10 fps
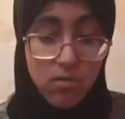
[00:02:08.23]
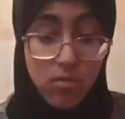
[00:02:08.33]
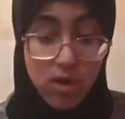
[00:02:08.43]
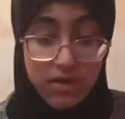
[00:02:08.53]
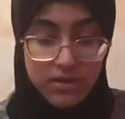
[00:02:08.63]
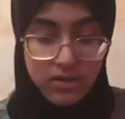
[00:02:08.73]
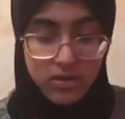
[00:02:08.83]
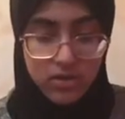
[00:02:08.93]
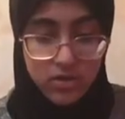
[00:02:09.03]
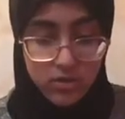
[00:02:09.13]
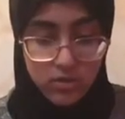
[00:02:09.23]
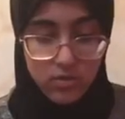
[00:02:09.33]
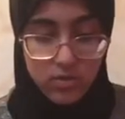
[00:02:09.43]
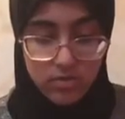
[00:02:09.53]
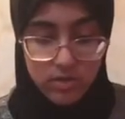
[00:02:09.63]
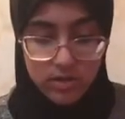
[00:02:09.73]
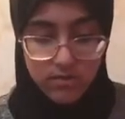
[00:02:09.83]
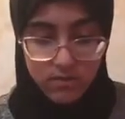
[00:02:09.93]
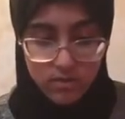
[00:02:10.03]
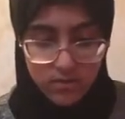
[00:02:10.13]
1, 2, 3,
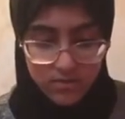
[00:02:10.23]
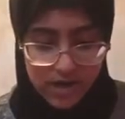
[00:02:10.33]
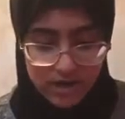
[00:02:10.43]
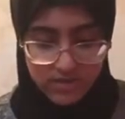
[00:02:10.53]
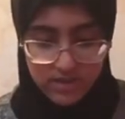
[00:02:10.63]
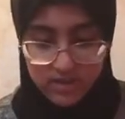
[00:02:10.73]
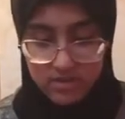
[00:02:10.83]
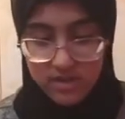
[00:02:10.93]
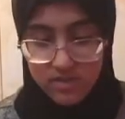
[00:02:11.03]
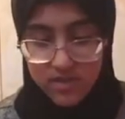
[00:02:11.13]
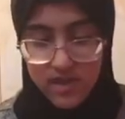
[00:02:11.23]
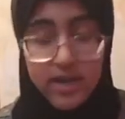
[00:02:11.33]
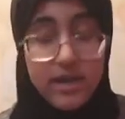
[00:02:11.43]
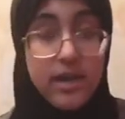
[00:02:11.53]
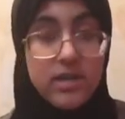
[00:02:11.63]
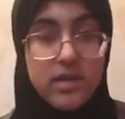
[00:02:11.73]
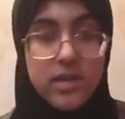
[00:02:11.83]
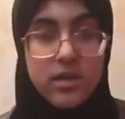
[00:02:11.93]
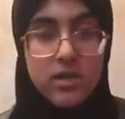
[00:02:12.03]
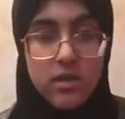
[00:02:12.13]
4, 5, 6, 7, 8, 9,
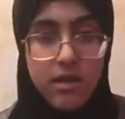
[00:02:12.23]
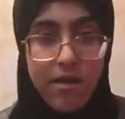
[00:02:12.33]
10.